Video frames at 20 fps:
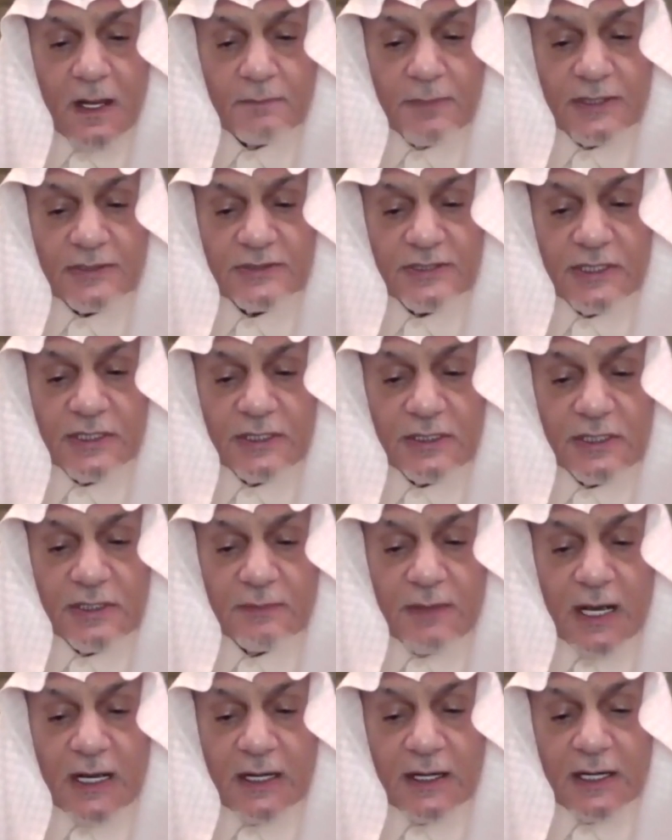particularly
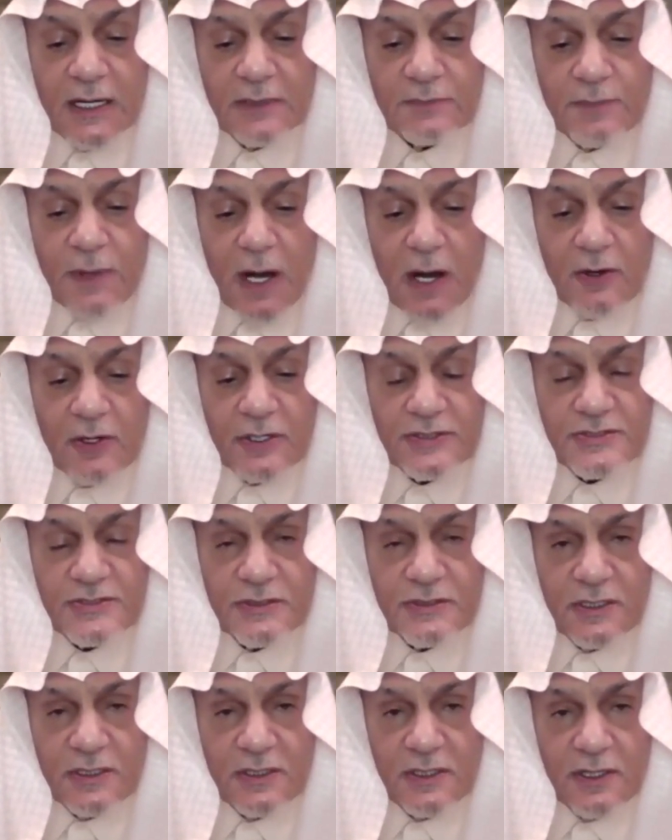by great
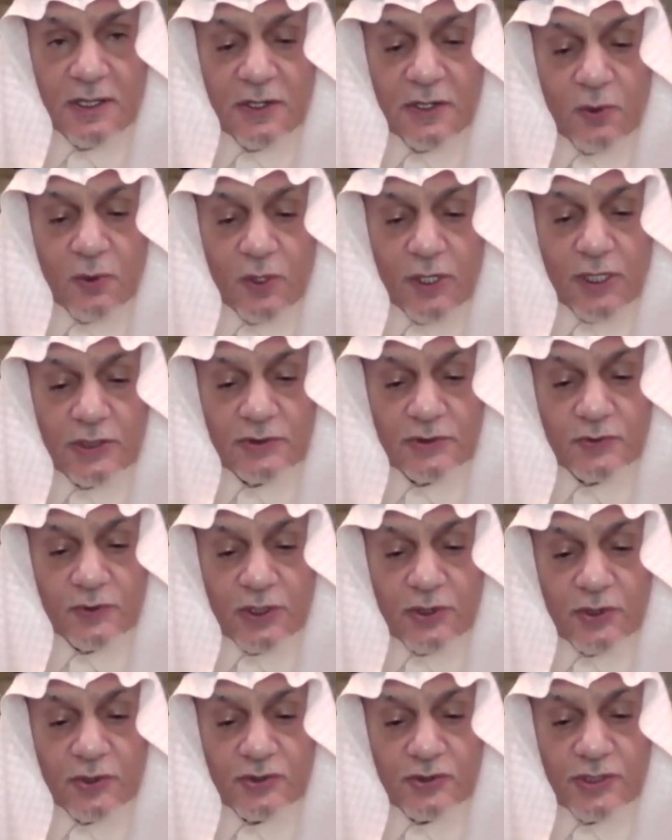powers, the world
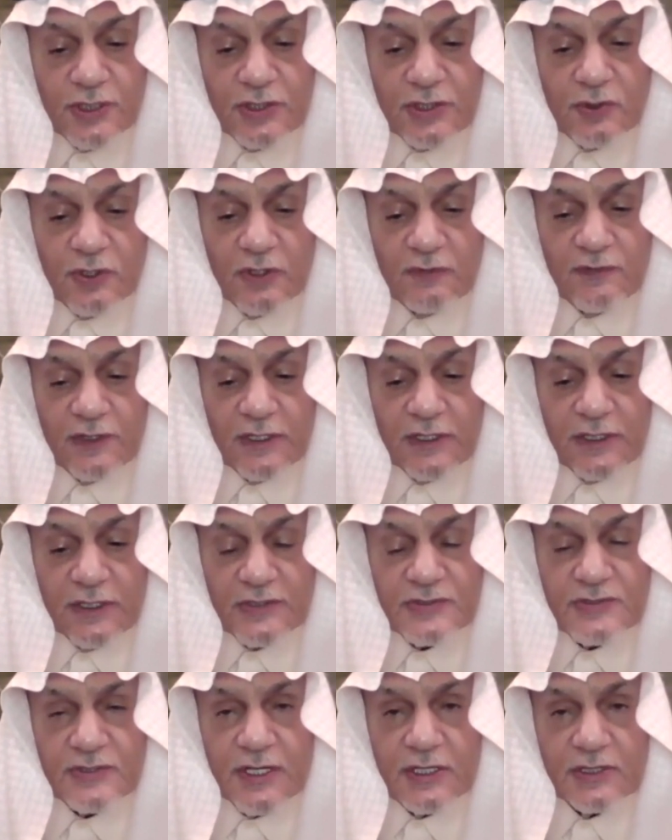will continue living in
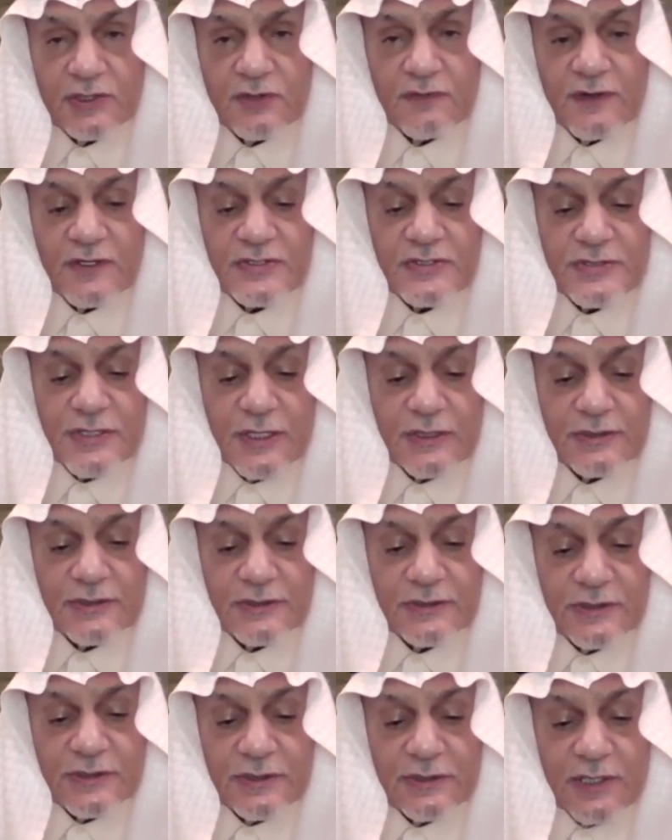a state of
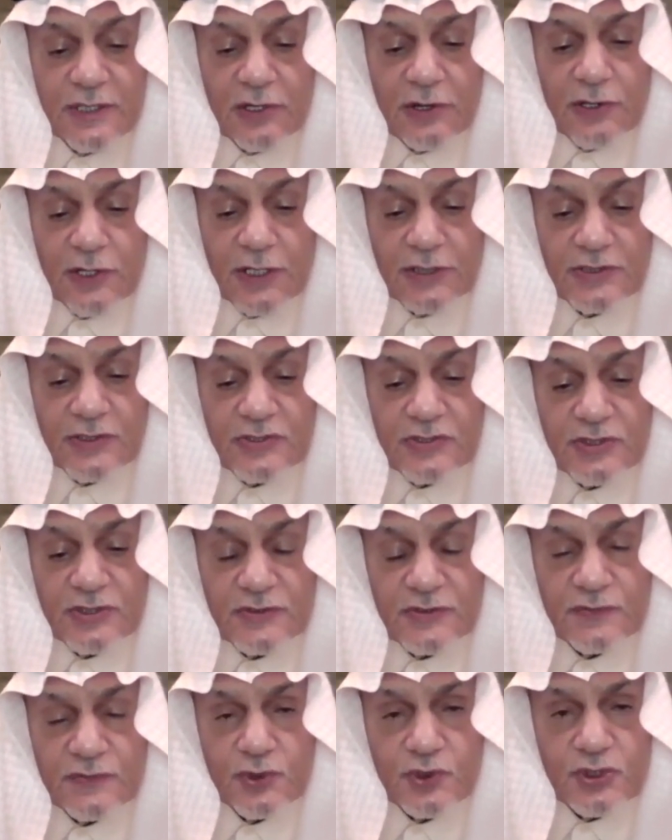uncertainty that threatens
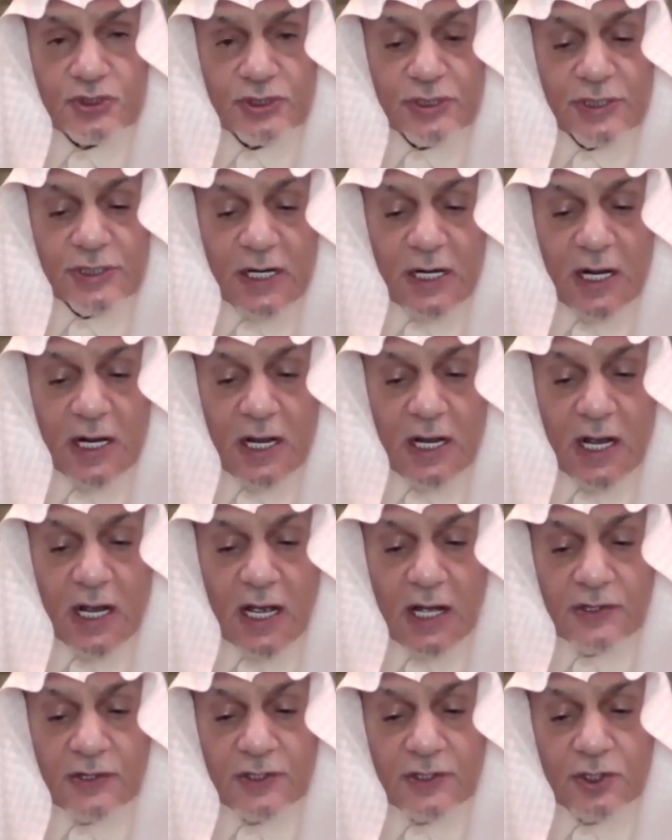its future
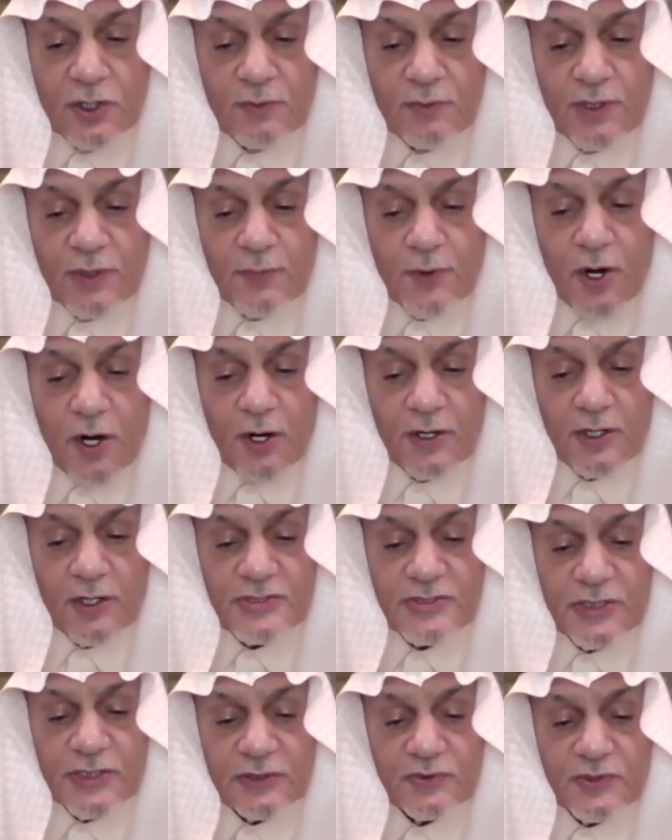and the human
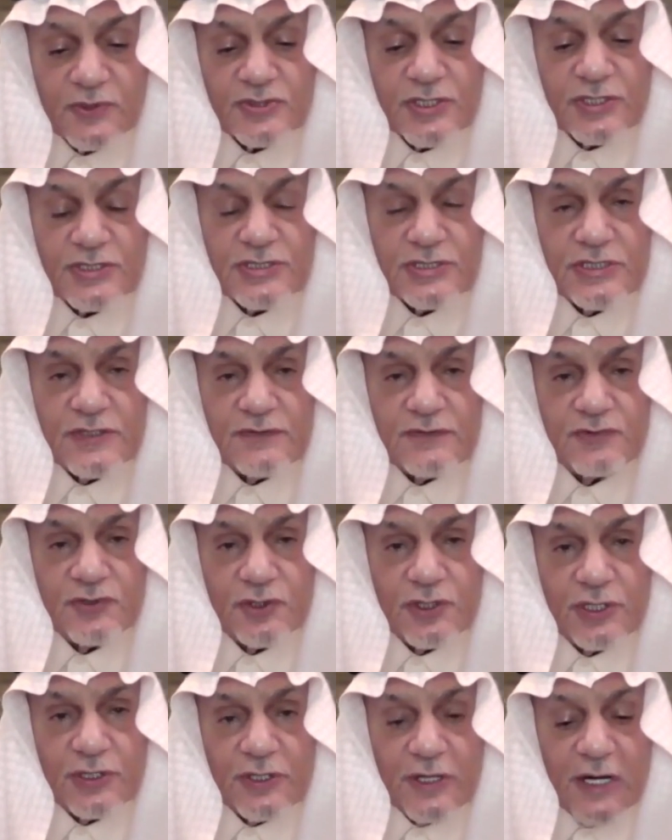progress that was achieved
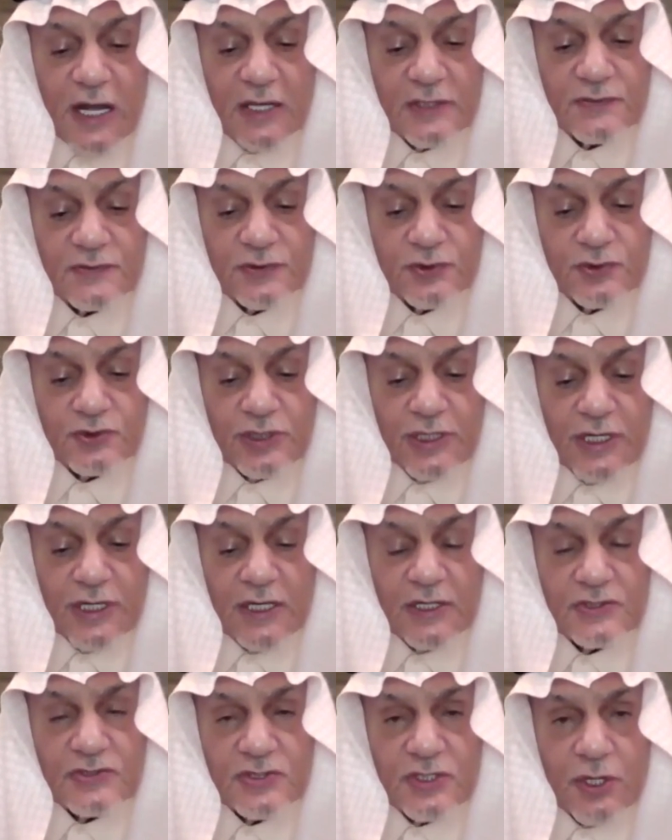during the last few
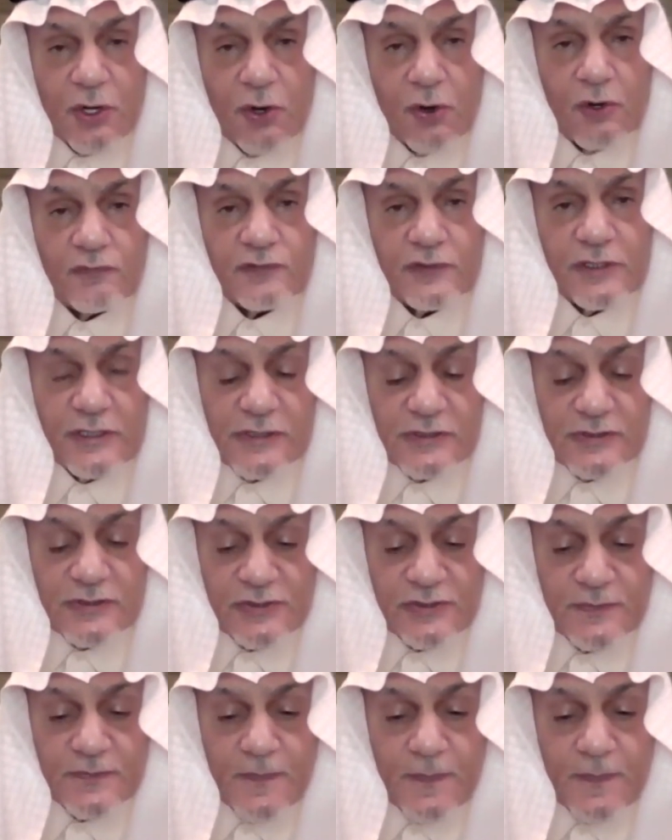decades in all fields.